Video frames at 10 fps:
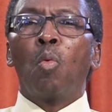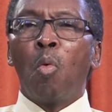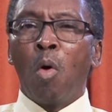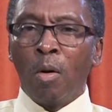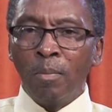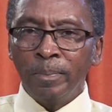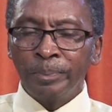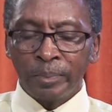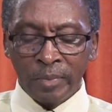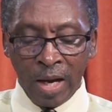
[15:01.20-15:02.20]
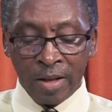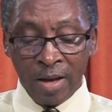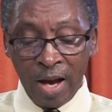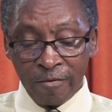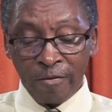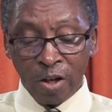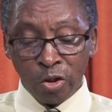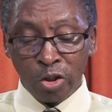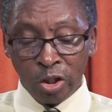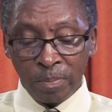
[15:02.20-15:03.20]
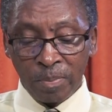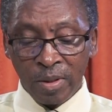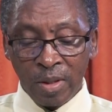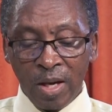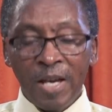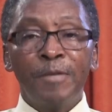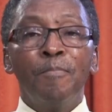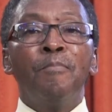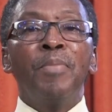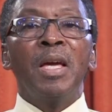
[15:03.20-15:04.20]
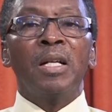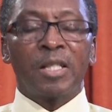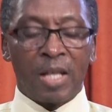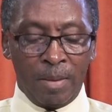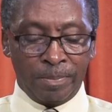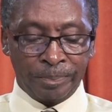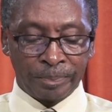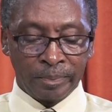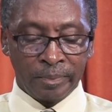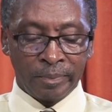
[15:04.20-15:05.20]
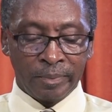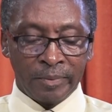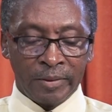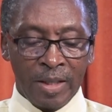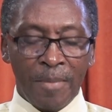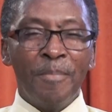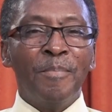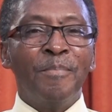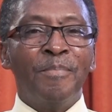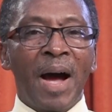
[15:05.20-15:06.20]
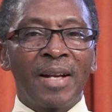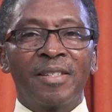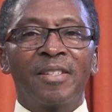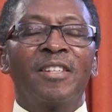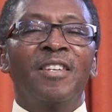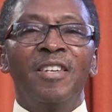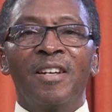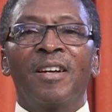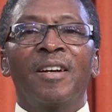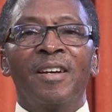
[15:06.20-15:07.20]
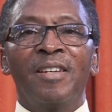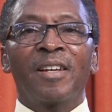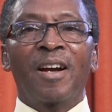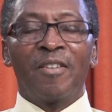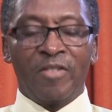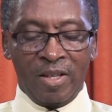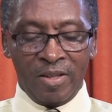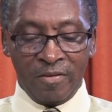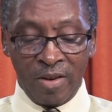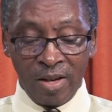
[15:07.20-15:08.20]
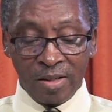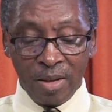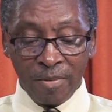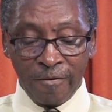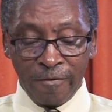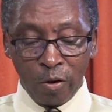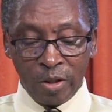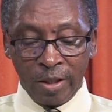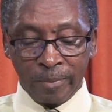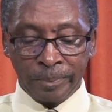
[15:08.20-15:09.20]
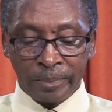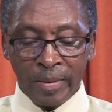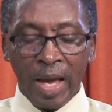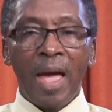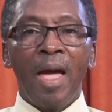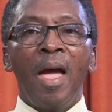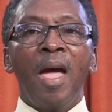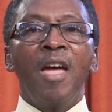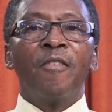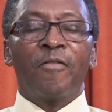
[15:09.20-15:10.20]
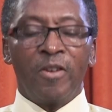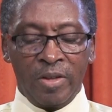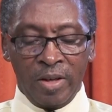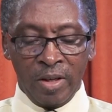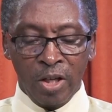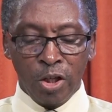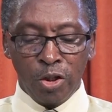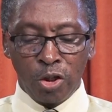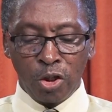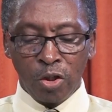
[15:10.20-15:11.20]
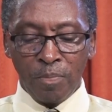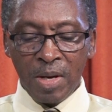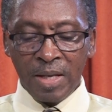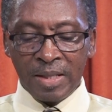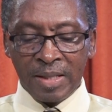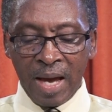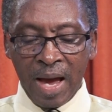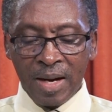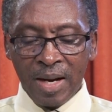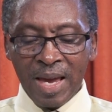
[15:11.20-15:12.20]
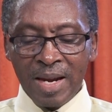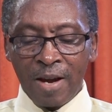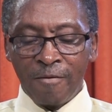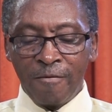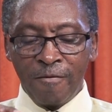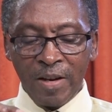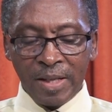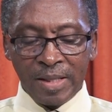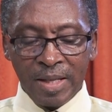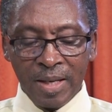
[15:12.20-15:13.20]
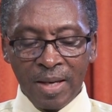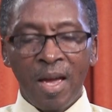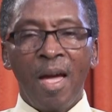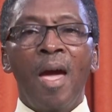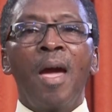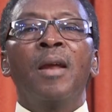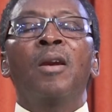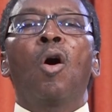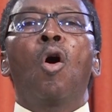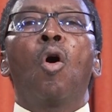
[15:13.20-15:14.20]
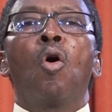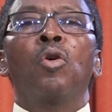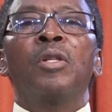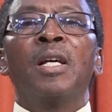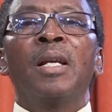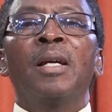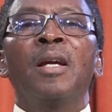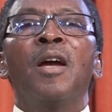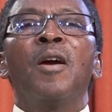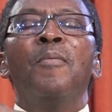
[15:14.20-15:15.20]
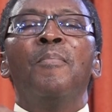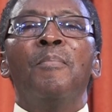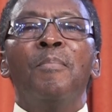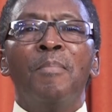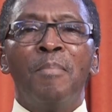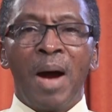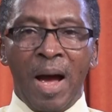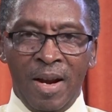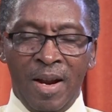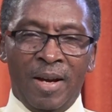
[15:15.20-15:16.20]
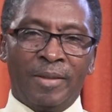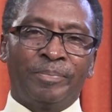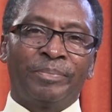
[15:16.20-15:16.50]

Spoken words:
warm, and that fellowship is built up. But here is a caveat. Verse number 40. Everything should be done in a fitting and orderly manner.